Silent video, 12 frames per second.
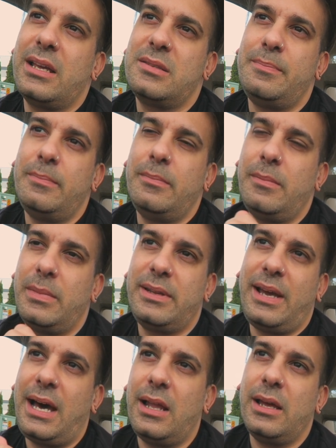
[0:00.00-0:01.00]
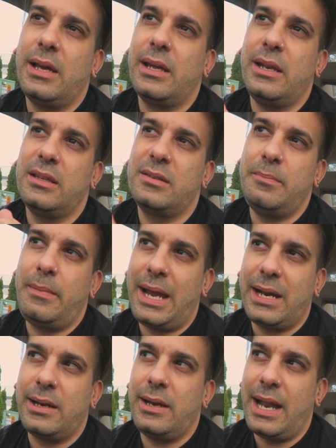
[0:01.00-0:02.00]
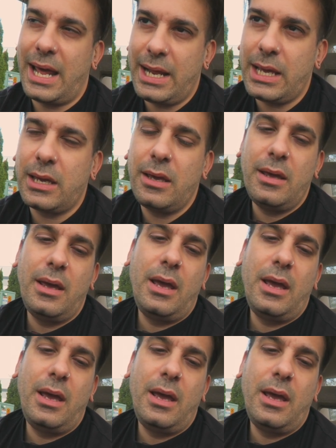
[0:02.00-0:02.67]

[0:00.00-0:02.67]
it's metallic and it's magnetic.